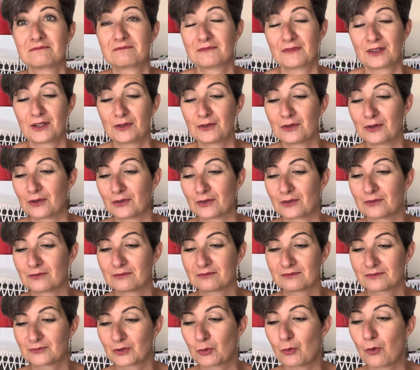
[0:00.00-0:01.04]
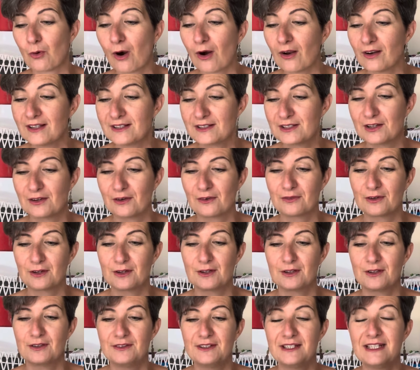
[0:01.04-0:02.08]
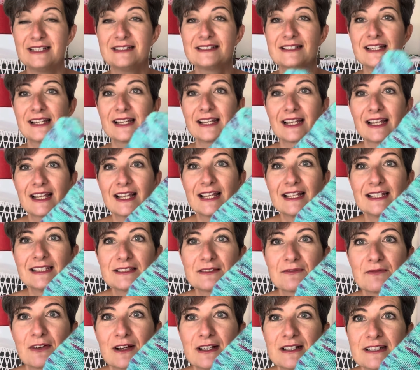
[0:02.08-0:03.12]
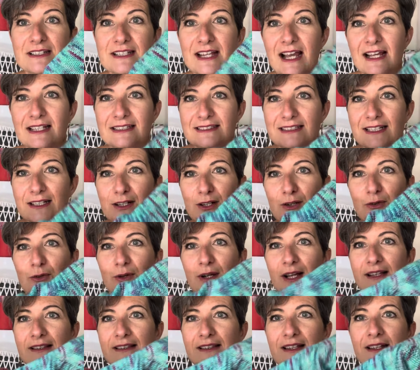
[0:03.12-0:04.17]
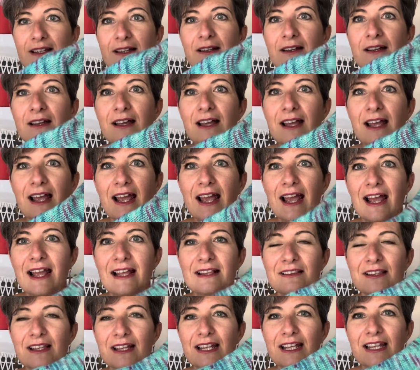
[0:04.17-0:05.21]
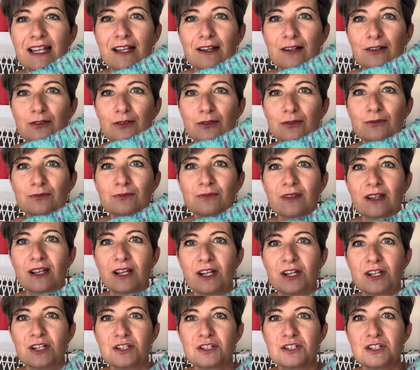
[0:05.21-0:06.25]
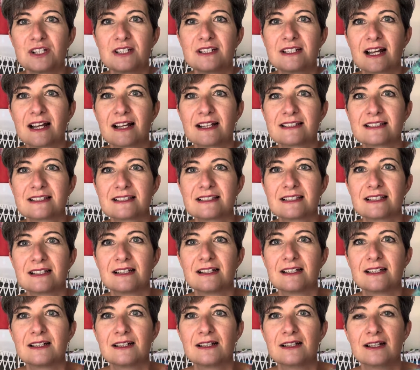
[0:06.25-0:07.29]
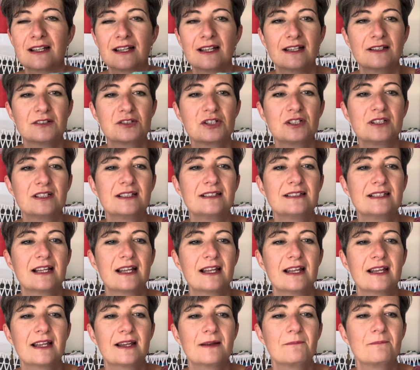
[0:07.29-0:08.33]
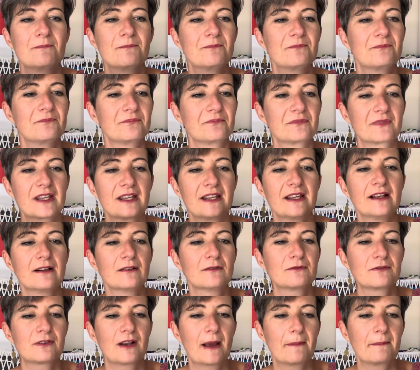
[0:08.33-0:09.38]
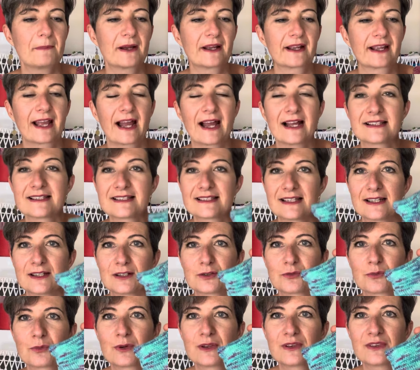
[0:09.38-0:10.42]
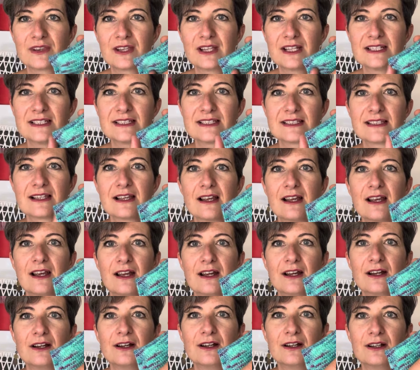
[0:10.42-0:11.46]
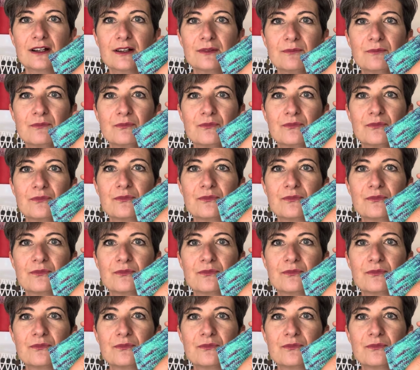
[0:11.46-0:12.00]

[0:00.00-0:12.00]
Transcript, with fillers: you know, quality of her knitting is fantastic. Look at the at the heel. She does. Uh, a, she did a um, heel flap and gusset with these um,